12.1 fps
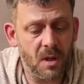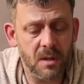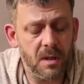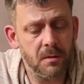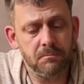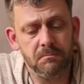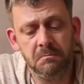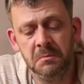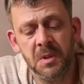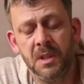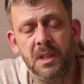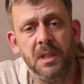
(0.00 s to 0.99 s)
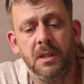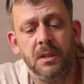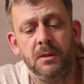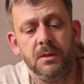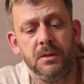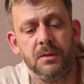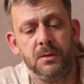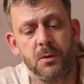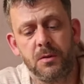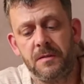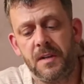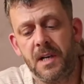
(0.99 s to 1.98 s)
you know, it
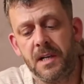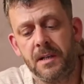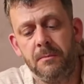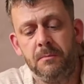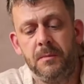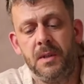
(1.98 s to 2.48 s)
does fine.